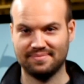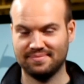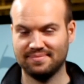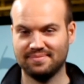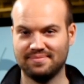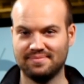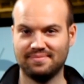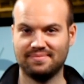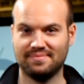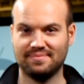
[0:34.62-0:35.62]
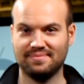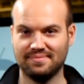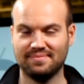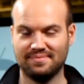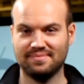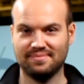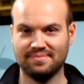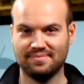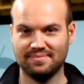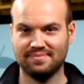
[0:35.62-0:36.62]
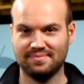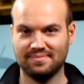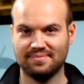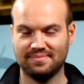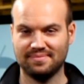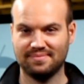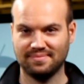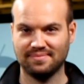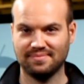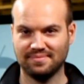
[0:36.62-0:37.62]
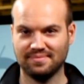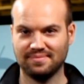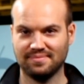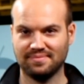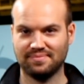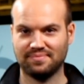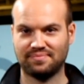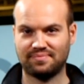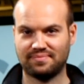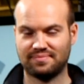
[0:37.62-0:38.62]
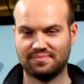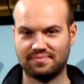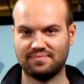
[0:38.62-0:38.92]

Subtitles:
The person shown says nothing.